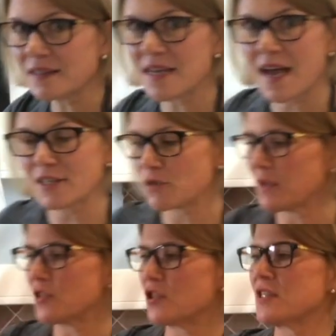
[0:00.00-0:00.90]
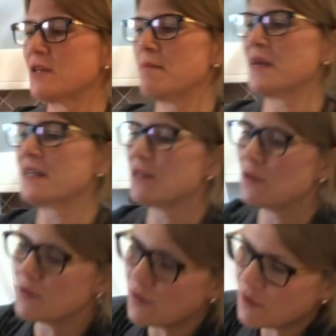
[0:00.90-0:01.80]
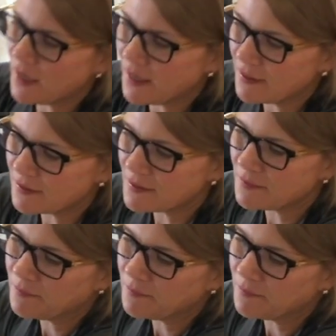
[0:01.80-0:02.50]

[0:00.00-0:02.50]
attachment just to mix those ingredients.